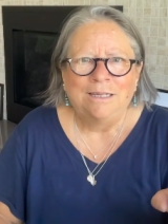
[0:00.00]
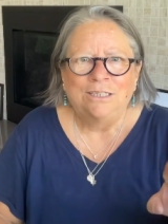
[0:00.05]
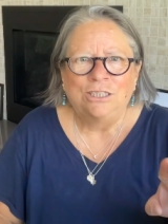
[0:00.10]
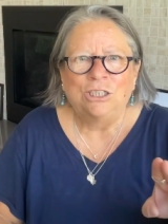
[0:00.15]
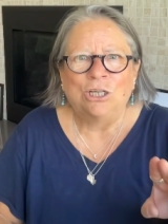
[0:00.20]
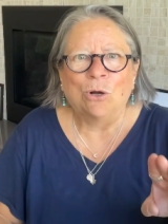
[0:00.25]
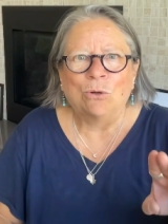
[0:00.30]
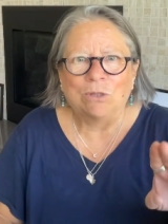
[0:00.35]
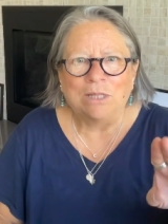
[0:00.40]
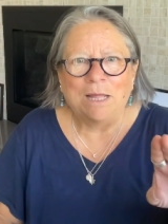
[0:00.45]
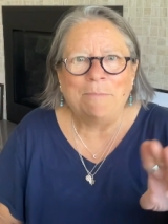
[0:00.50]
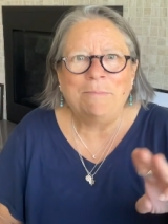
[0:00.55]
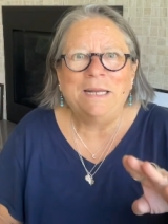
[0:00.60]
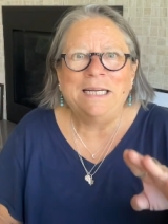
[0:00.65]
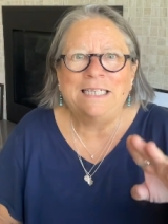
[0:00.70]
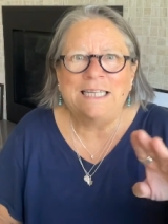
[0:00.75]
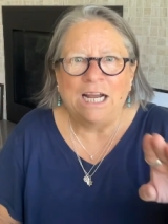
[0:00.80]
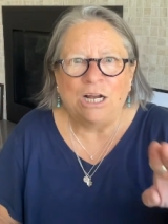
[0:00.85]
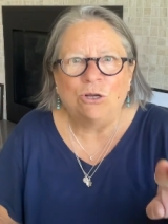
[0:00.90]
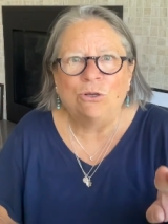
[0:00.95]
So let me
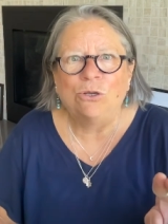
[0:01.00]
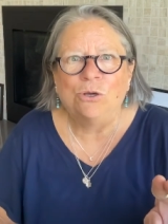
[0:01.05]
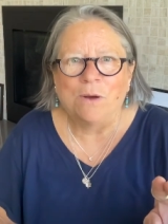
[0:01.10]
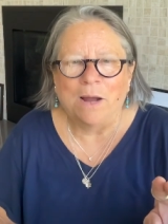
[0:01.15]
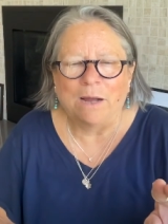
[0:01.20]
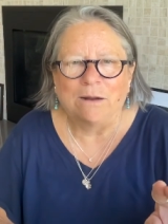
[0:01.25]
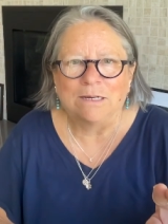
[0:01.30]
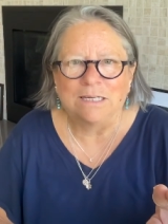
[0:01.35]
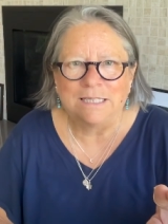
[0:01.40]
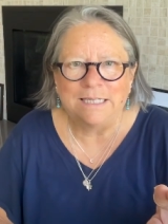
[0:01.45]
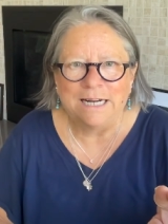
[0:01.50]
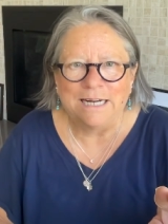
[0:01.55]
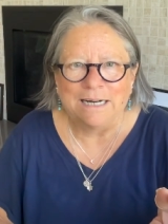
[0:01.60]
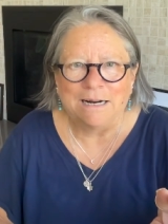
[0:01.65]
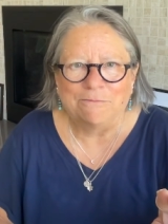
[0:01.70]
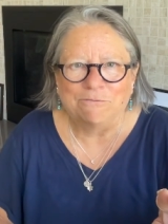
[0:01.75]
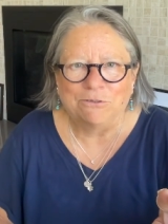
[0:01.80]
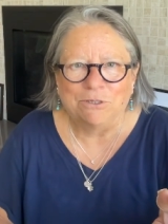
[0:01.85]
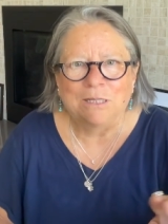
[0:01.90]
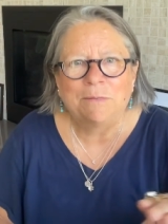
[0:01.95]
tell you how to stand
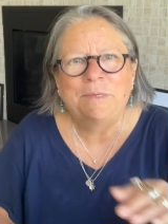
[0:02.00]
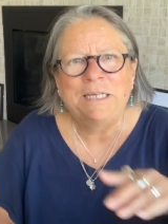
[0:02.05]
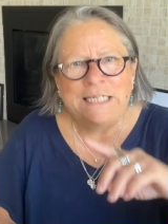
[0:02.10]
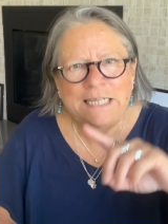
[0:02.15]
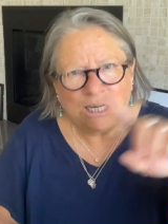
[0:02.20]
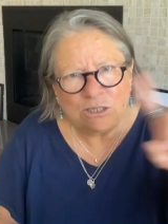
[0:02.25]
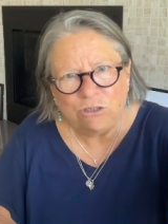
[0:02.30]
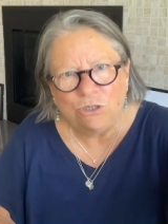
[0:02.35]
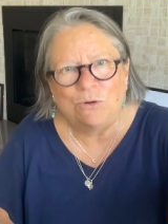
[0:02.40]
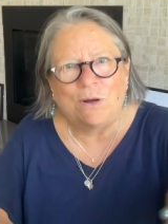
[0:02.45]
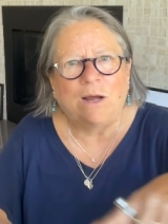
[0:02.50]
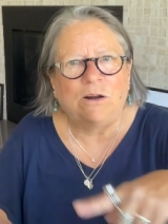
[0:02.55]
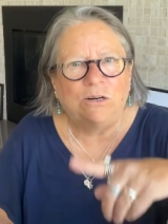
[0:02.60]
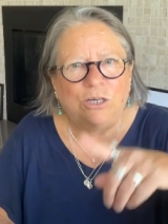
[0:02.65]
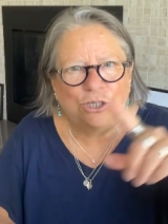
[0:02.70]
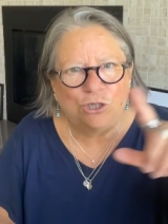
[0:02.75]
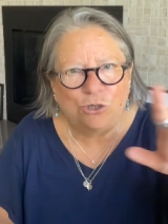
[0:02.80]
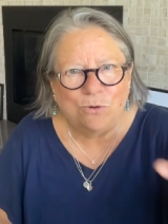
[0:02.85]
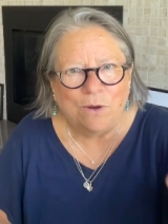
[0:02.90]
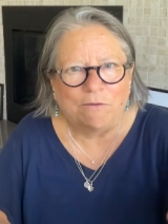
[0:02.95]
up for you. Let me tell you how to
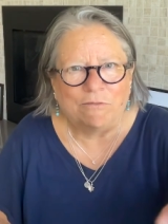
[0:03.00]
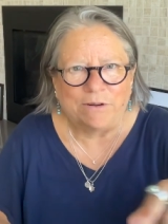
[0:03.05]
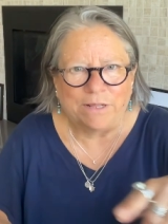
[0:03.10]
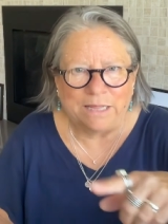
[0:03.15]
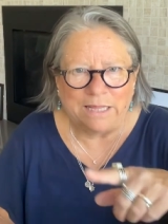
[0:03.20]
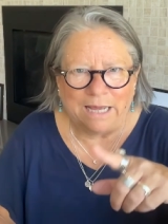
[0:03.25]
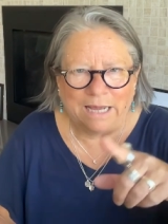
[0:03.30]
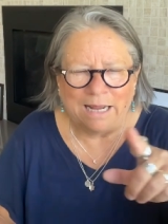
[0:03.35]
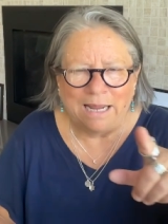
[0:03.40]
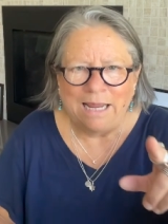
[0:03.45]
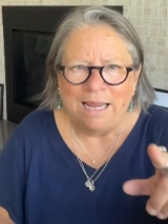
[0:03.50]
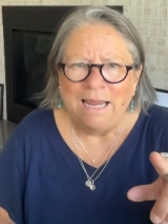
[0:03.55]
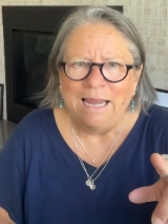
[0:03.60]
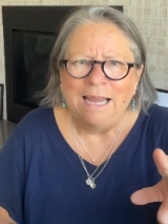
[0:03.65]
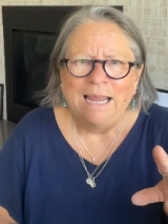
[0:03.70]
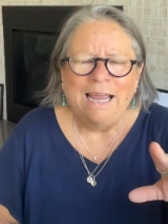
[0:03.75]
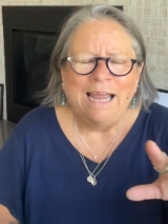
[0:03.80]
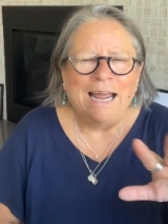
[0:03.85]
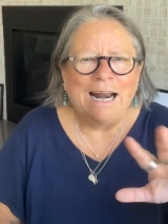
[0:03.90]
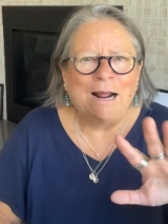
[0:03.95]
do everything.
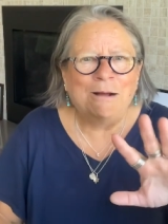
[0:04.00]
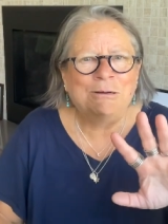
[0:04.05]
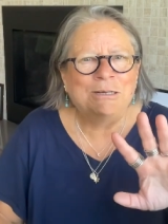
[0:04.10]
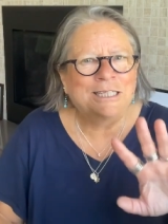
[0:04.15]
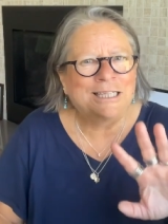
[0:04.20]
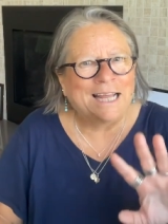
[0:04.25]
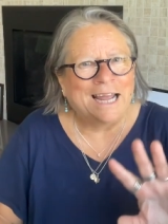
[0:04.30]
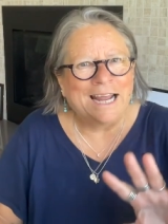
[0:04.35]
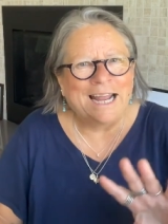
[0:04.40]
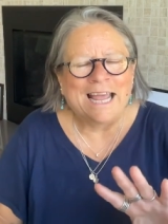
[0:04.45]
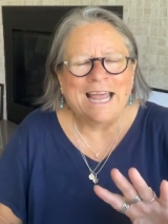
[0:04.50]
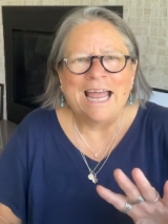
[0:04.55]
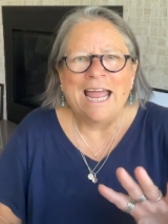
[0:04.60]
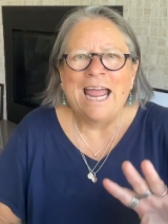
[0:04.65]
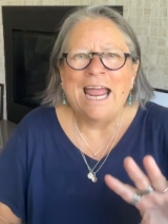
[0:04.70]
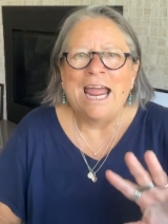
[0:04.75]
And I was like,